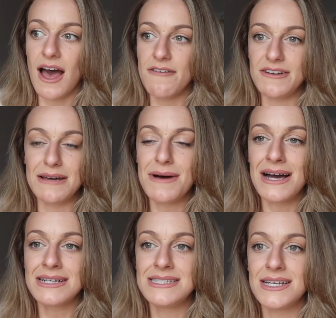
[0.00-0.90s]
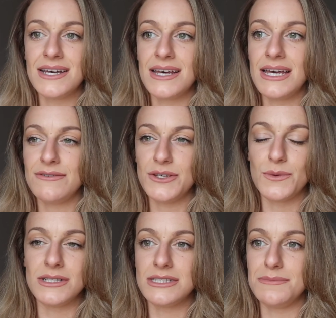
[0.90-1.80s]
affiliate marketer, if you
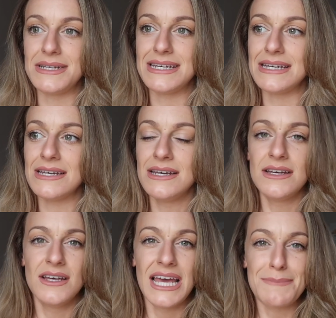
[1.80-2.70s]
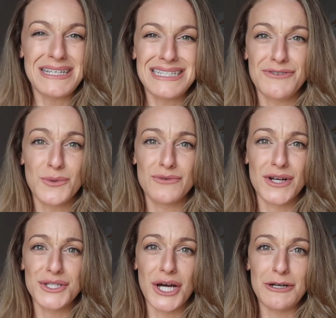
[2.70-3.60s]
want to be, basically if you want to
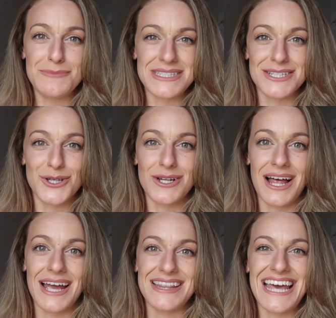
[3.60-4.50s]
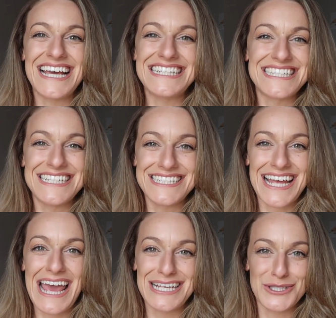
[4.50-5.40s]
run your own business online, there isn't
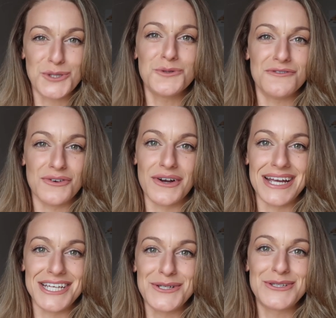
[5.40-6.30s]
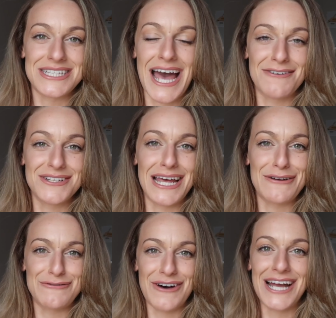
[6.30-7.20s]
a school for it. You just have to
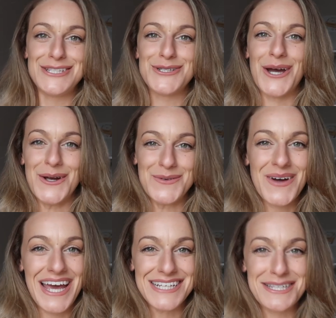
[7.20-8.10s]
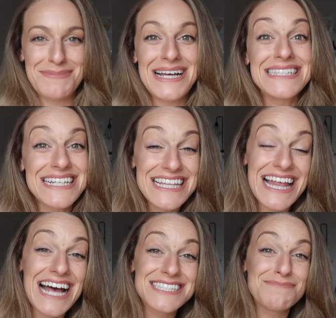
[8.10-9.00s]
like find your own way. So basically
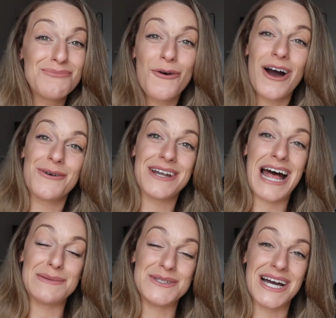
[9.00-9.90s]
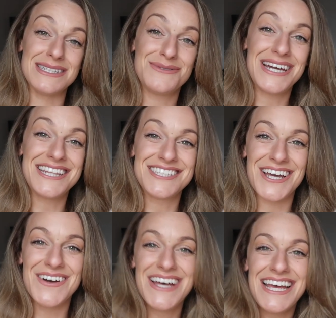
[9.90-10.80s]
that's what I want to help you guys with.
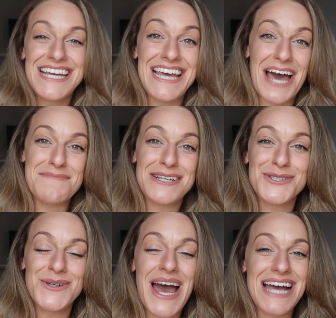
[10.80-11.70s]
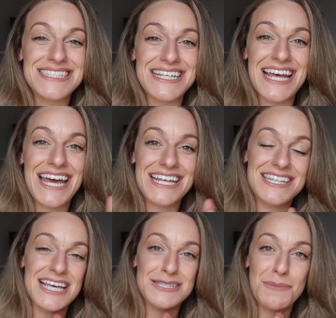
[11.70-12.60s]
So yeah, make sure you head and
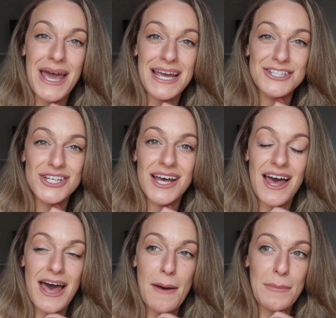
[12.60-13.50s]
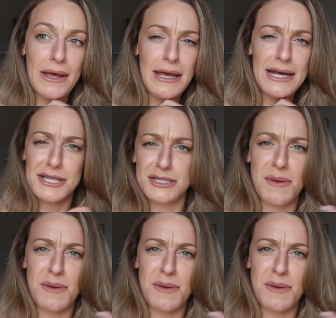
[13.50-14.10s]
hit this page up. I'm